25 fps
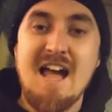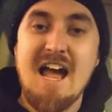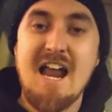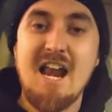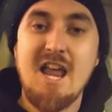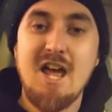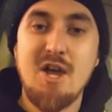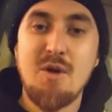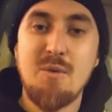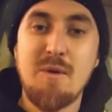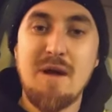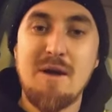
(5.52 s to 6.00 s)

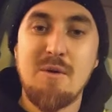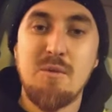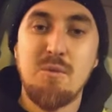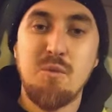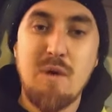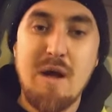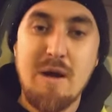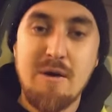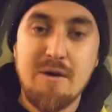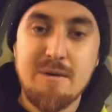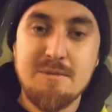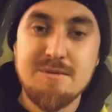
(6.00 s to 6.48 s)
Hello
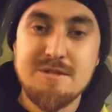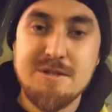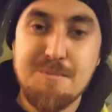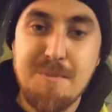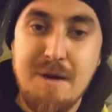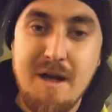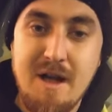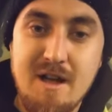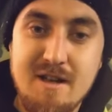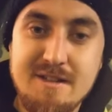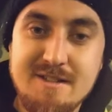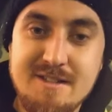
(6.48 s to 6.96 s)
and welcome to
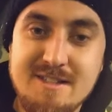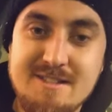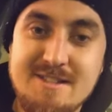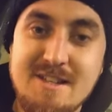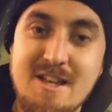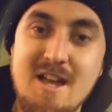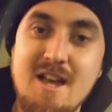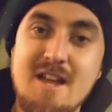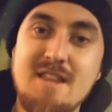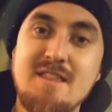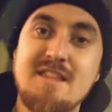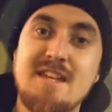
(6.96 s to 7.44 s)
Pass the
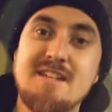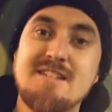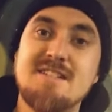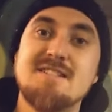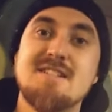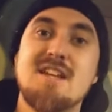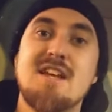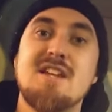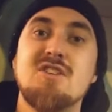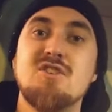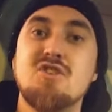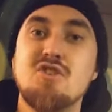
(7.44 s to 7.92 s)
Turn. This
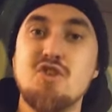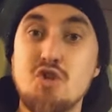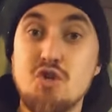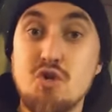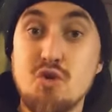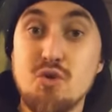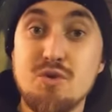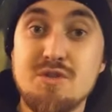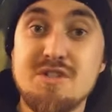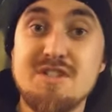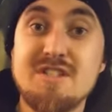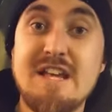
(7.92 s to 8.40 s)
is a
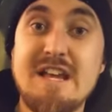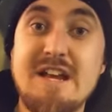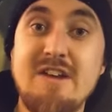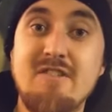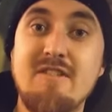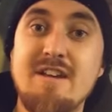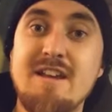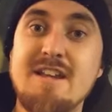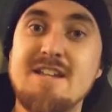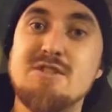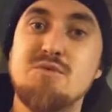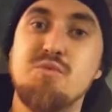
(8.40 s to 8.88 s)
new
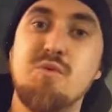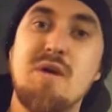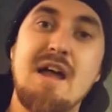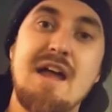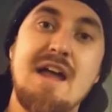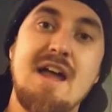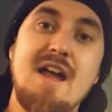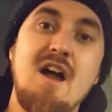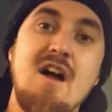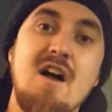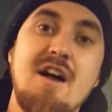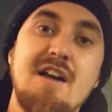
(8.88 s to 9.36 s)
series
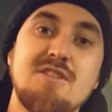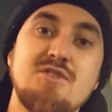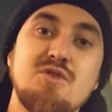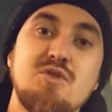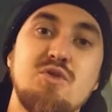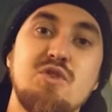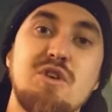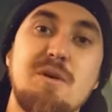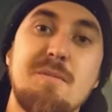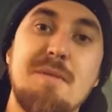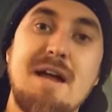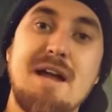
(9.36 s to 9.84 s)
where I
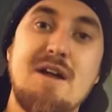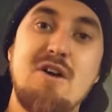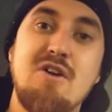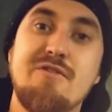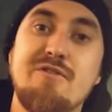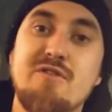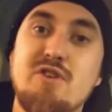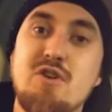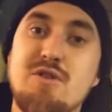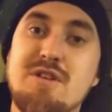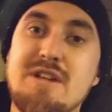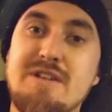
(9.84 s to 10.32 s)
talk about
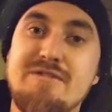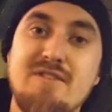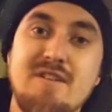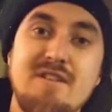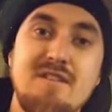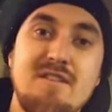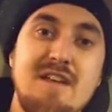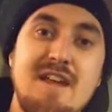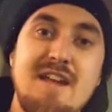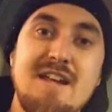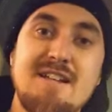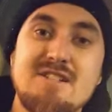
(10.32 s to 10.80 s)
a few
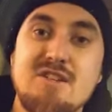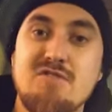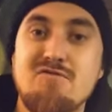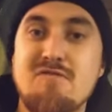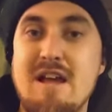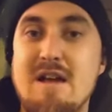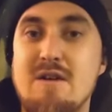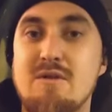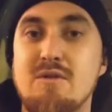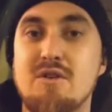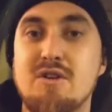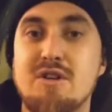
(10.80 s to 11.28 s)
different things
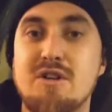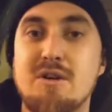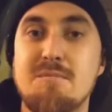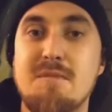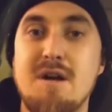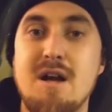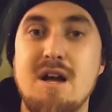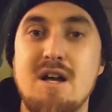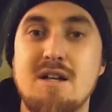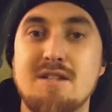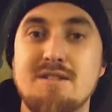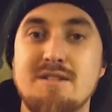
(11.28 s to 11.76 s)
around
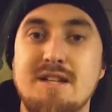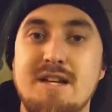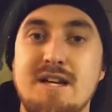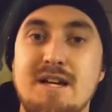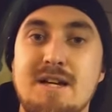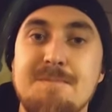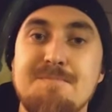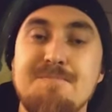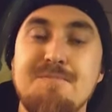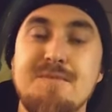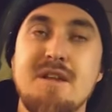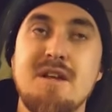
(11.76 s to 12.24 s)

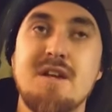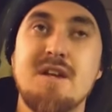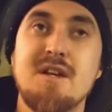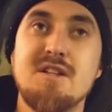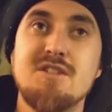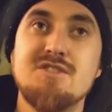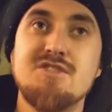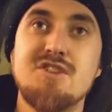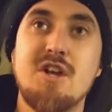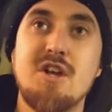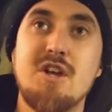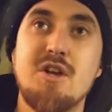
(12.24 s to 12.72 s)
Commander.
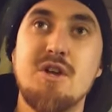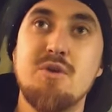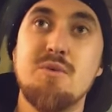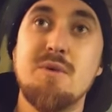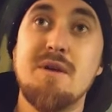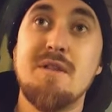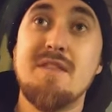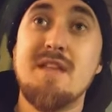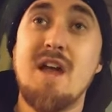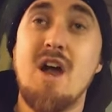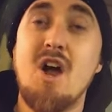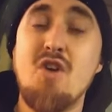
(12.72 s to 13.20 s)
So
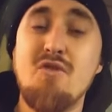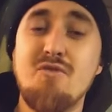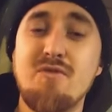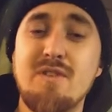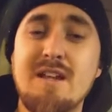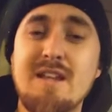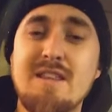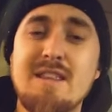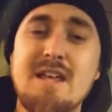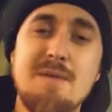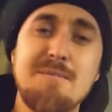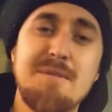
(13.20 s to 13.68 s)

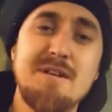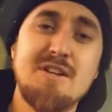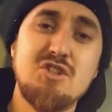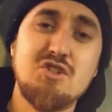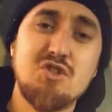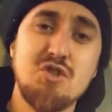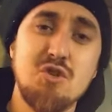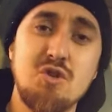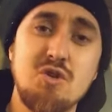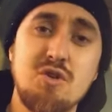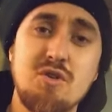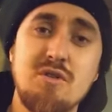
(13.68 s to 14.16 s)
hopefully there'll be
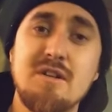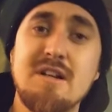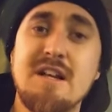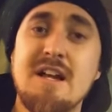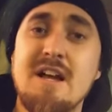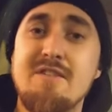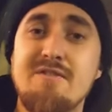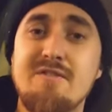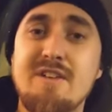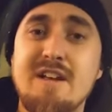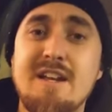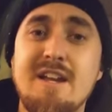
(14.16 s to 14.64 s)
short
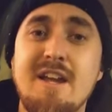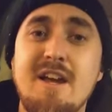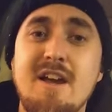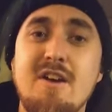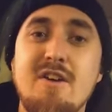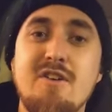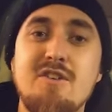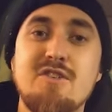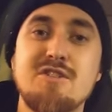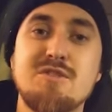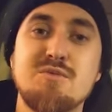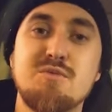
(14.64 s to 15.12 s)

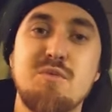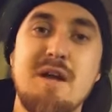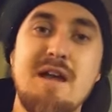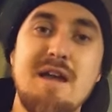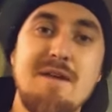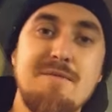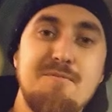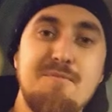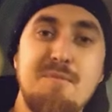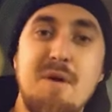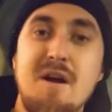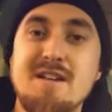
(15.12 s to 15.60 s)
videos
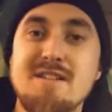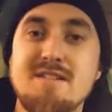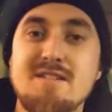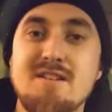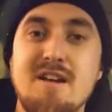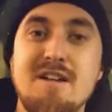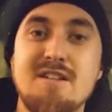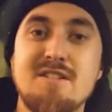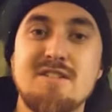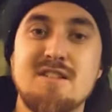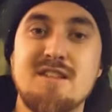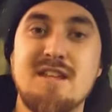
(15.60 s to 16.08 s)
where
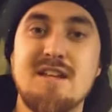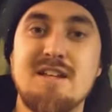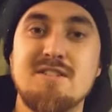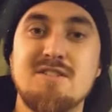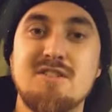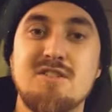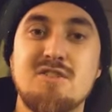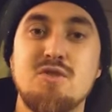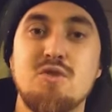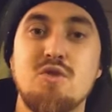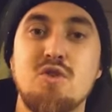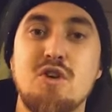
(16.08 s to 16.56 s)
bite-sized
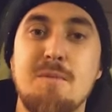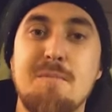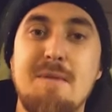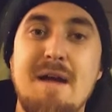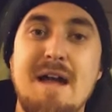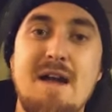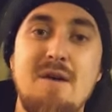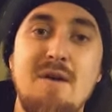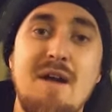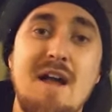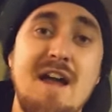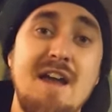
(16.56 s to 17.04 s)
things to talk
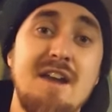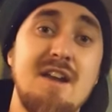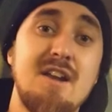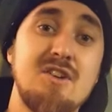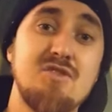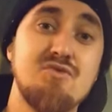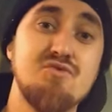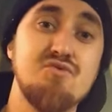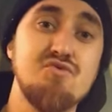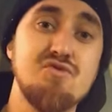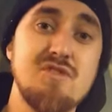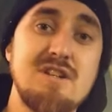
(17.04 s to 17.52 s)
about and
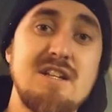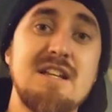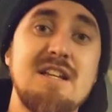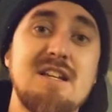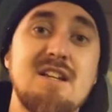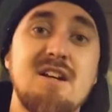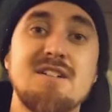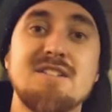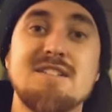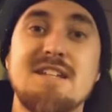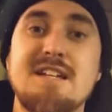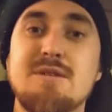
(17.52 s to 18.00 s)
I'd
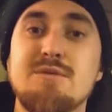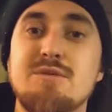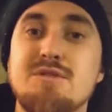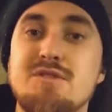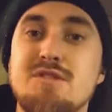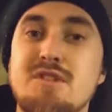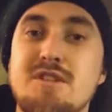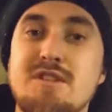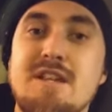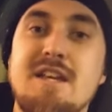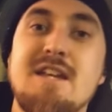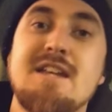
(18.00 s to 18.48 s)
really like to hear
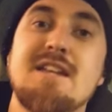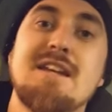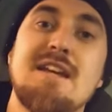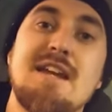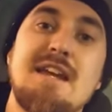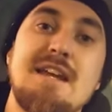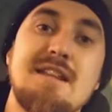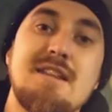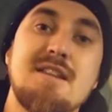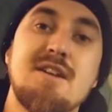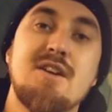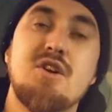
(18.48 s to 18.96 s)
what you think
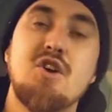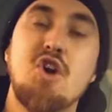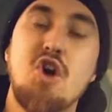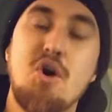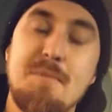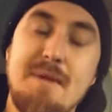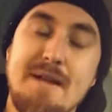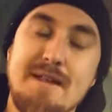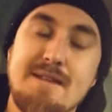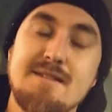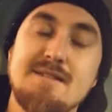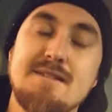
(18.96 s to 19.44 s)
in the
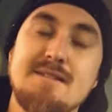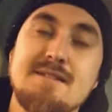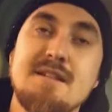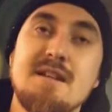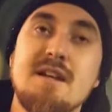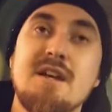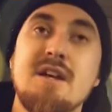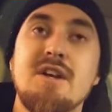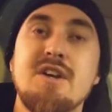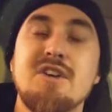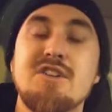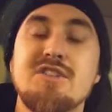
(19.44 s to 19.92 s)
comments.
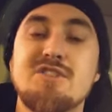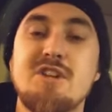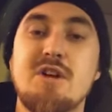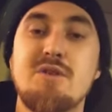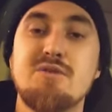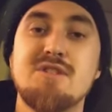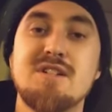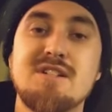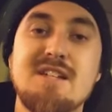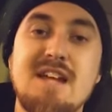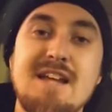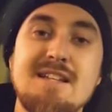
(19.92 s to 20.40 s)

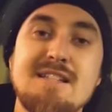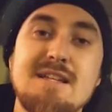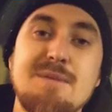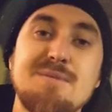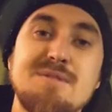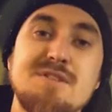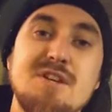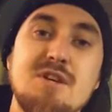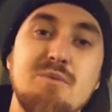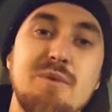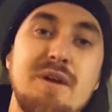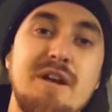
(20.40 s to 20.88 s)
So today's
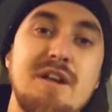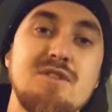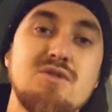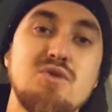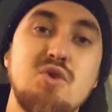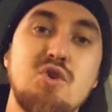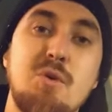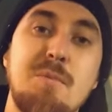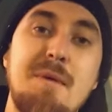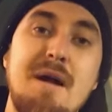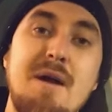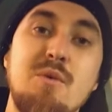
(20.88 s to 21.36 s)
episode we're going
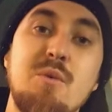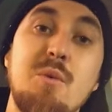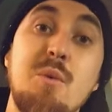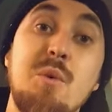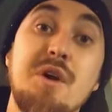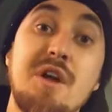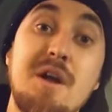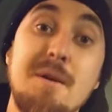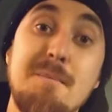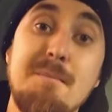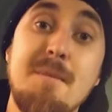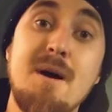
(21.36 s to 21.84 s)
to talk about
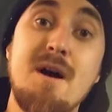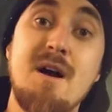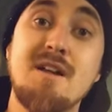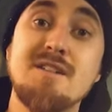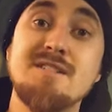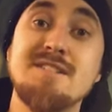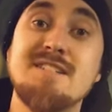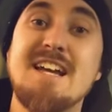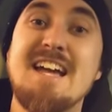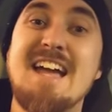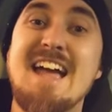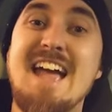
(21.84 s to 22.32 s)

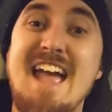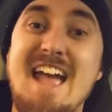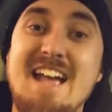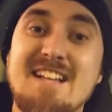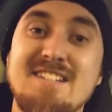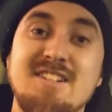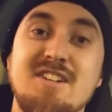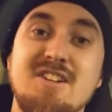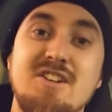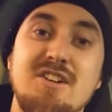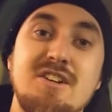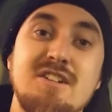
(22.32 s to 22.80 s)
Commander
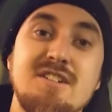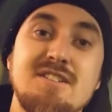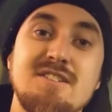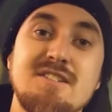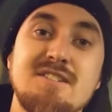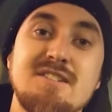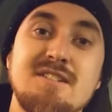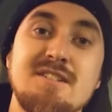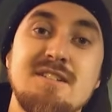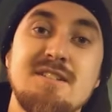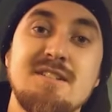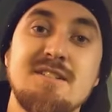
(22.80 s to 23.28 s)
etiquette.